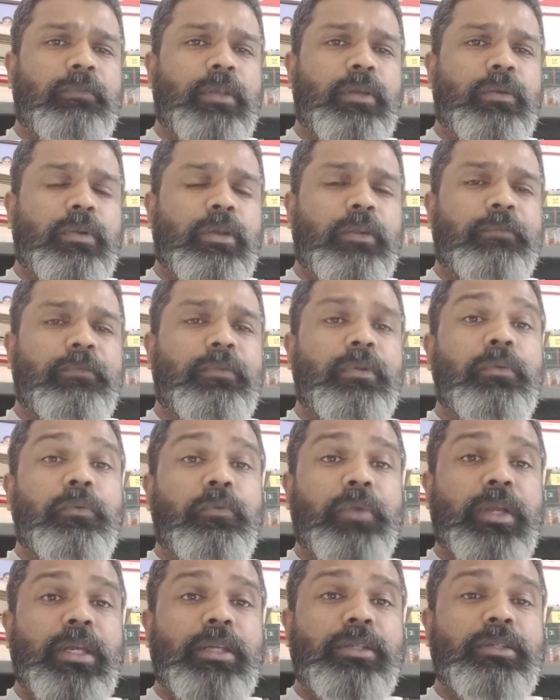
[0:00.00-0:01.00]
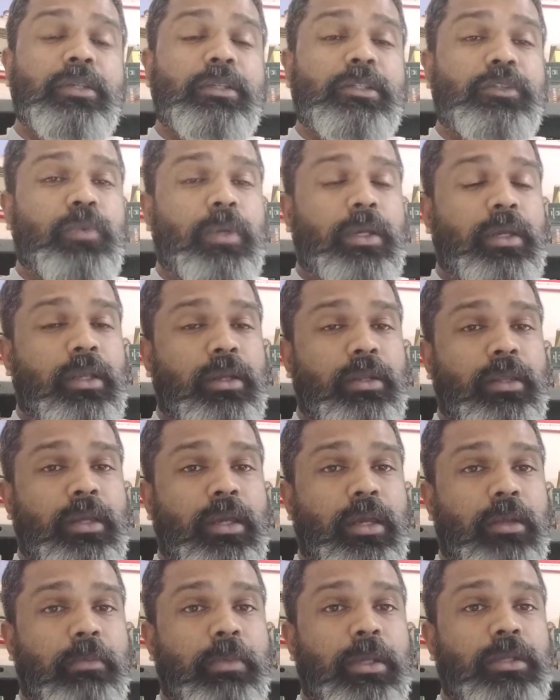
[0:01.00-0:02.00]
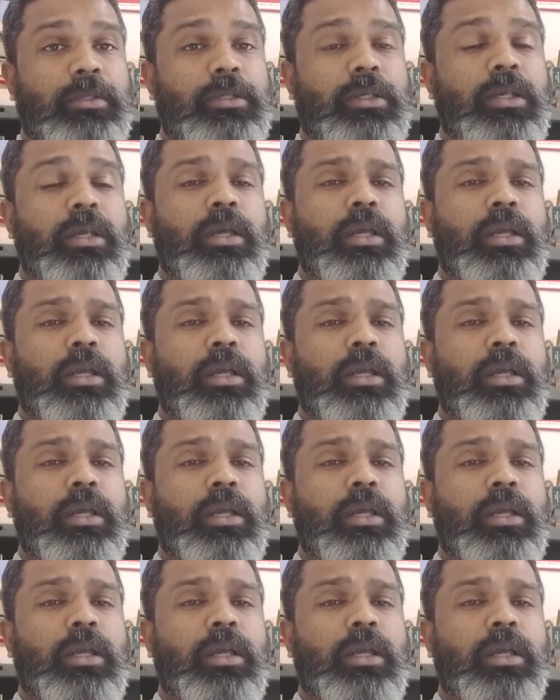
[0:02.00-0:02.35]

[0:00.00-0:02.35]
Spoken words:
different regions were there, but